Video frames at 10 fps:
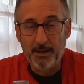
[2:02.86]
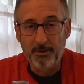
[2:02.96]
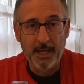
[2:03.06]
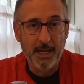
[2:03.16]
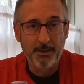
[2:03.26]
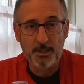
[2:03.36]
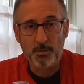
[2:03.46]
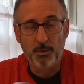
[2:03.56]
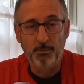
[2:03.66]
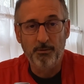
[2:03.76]
I haven't had
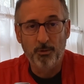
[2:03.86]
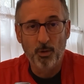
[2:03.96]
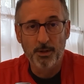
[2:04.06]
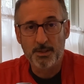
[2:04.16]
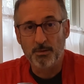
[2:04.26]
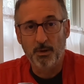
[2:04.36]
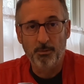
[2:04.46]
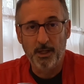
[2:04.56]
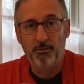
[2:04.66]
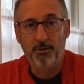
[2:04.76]
this one before. This is what
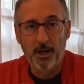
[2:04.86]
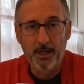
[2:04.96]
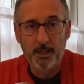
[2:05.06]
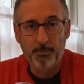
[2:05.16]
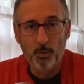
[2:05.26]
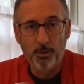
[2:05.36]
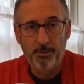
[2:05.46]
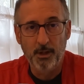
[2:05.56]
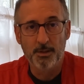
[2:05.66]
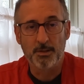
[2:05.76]
we could find up north
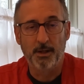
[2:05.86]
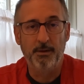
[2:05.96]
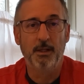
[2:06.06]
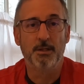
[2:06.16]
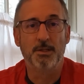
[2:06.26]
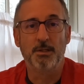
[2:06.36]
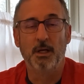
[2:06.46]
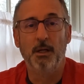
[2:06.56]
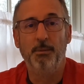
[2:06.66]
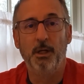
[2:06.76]
here, so I think this is
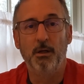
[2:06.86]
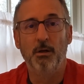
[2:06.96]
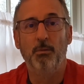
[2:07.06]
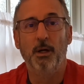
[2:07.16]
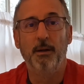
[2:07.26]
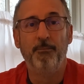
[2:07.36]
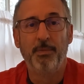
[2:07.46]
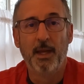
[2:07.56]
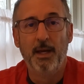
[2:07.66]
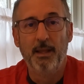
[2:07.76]
going to be a good one.
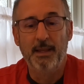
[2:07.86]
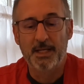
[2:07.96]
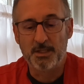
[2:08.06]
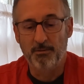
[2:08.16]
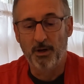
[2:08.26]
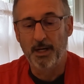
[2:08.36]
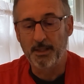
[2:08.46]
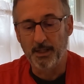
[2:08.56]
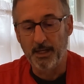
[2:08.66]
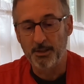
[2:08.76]
That's the
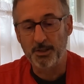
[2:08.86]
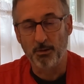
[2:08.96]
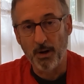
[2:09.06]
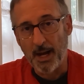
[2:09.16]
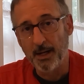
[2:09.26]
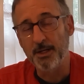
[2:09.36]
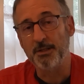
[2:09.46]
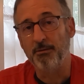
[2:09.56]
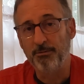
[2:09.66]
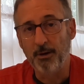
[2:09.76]
vodka. Now, Chirac is
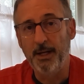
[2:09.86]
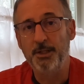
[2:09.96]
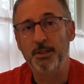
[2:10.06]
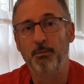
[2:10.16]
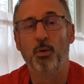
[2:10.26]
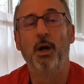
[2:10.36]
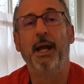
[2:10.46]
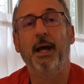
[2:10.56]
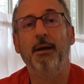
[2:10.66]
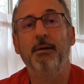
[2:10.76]
a French
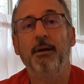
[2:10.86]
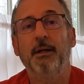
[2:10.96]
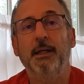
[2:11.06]
brand,